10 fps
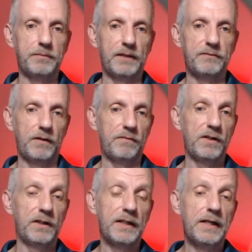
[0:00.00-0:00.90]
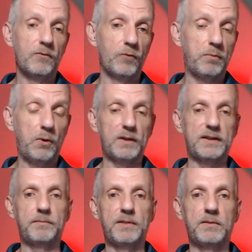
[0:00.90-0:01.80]
I've heard reports
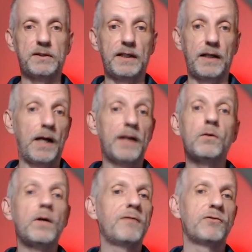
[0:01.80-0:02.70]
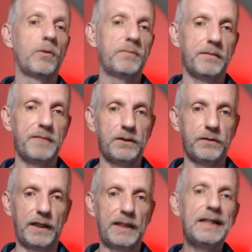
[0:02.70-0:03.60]
that people say, I don't have a drop down menu
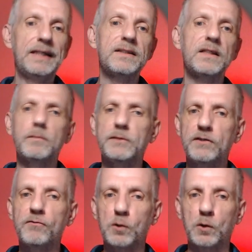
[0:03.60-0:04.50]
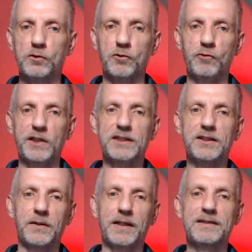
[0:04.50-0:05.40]
there. It is a little bit difficult to reach.
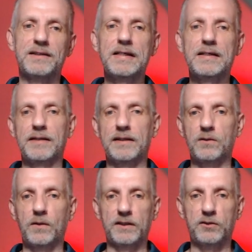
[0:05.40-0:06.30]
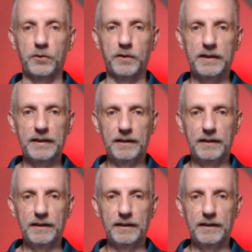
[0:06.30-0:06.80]
So that's all there's to it.